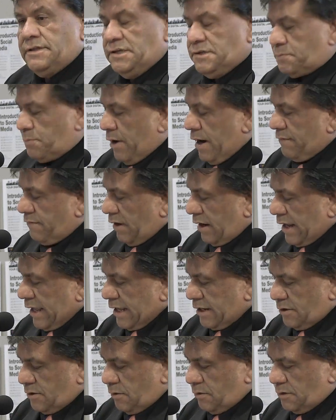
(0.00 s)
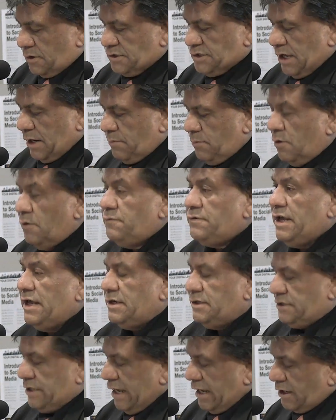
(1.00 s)
these private landowners had moved
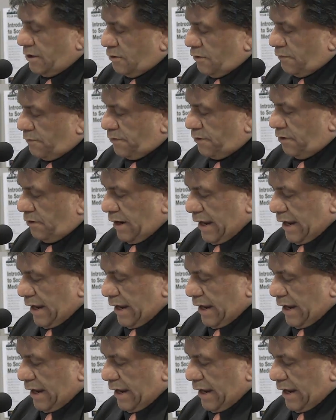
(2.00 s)
in, taken over their